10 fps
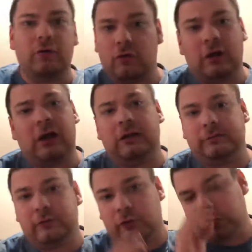
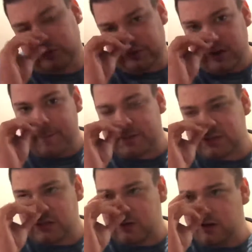earlier
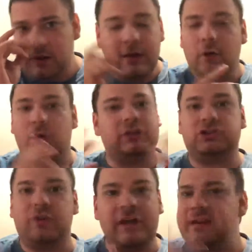episode, which
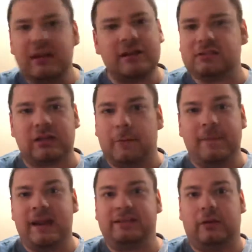they did it
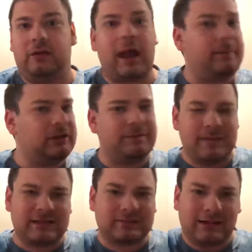amazingly. I believe
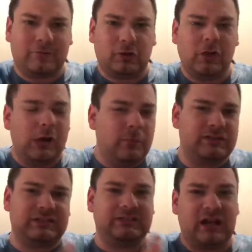this level
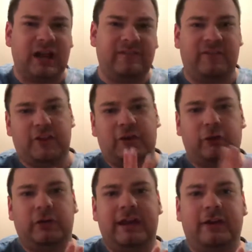was designed for the
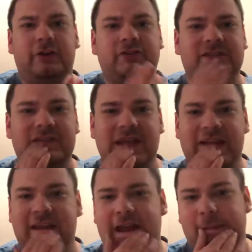creators and
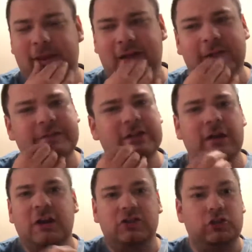the animators
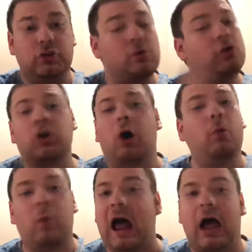to go
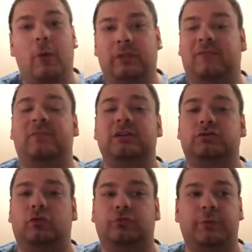wild with the
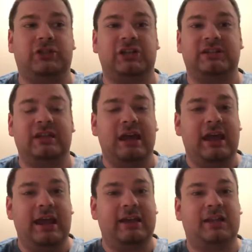visuals, is,
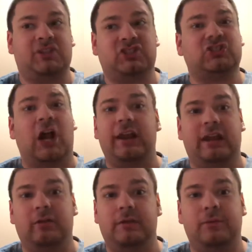it's
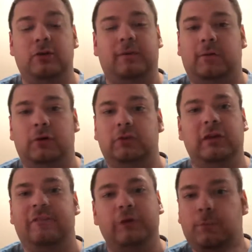stunningly beautiful.
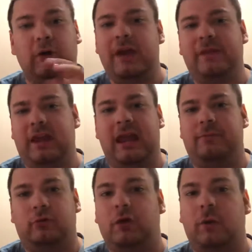If you play the
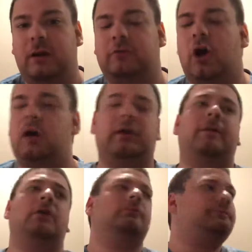game, you'll know what I'm talking
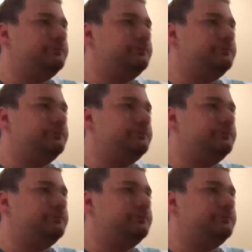about.